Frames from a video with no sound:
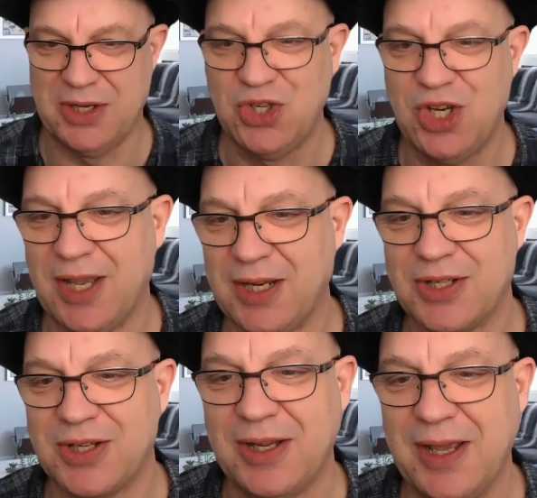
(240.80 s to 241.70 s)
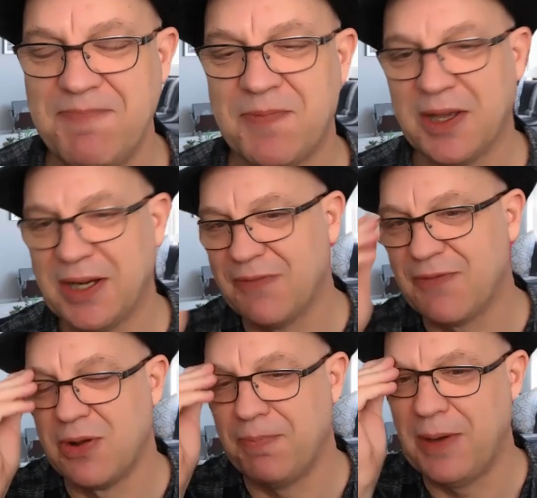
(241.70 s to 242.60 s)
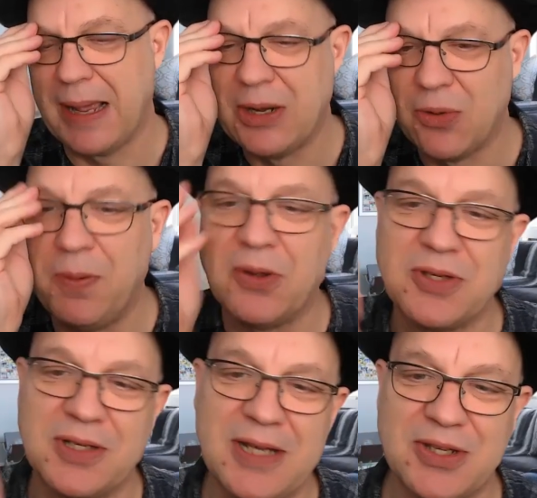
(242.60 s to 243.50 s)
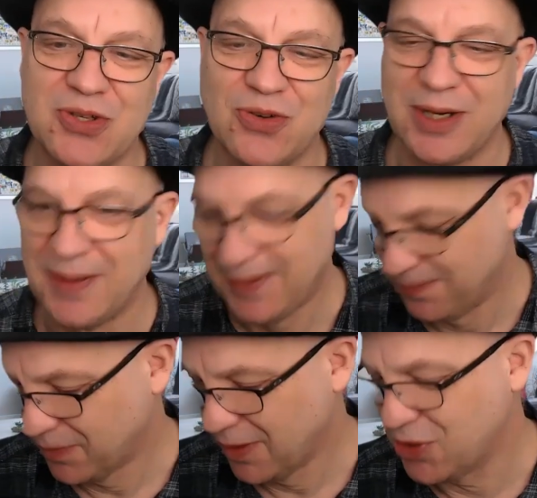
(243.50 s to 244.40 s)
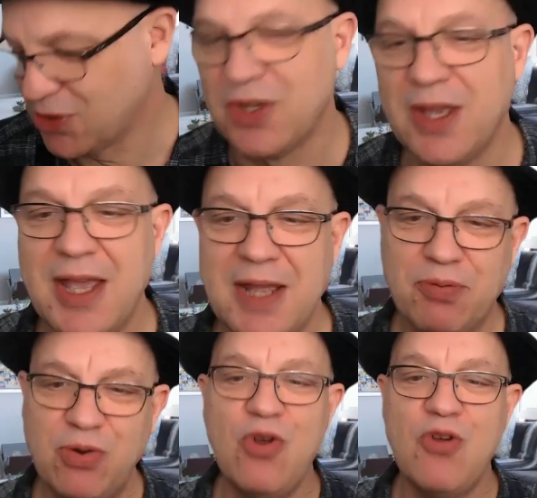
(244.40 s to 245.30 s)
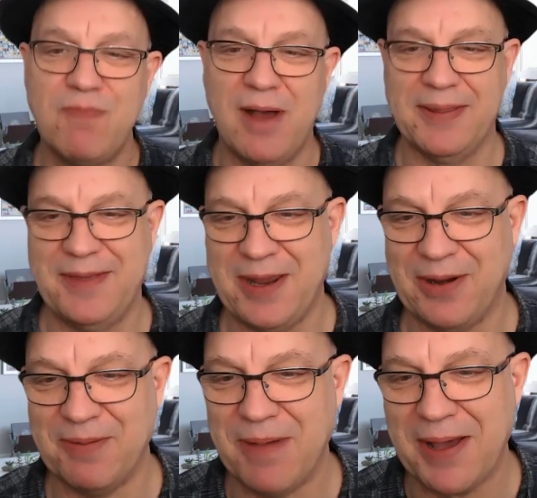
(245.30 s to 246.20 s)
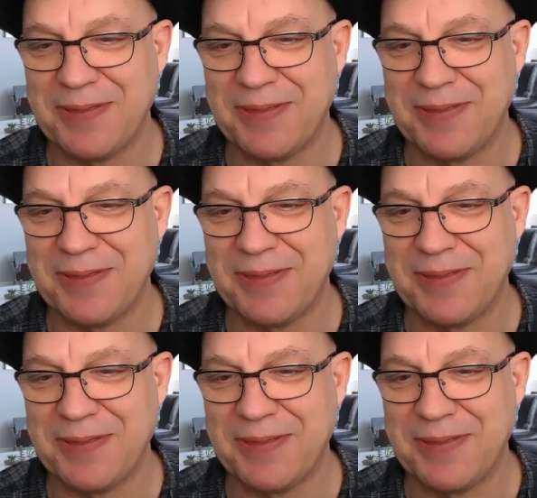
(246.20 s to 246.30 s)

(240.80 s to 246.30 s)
has changed. Okay, I'm going to give you a little potted history, just to prove my theory,